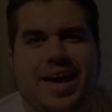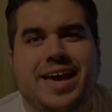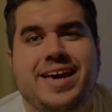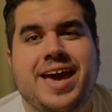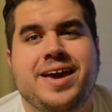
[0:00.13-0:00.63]

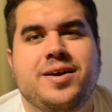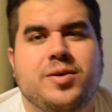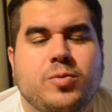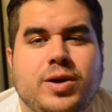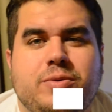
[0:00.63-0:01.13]
Hey gang,
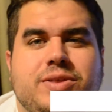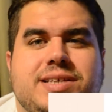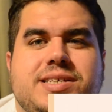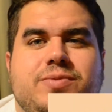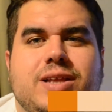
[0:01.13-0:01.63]
Rick with
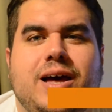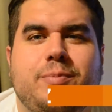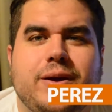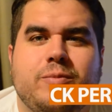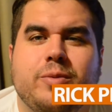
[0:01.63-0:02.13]
Let's Level
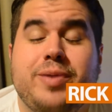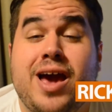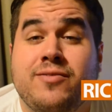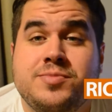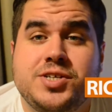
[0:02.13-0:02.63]
Up, and we're
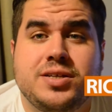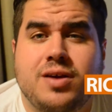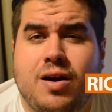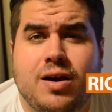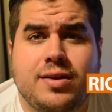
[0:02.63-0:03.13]
back from Gen
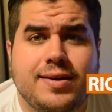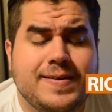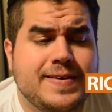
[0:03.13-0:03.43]
Con.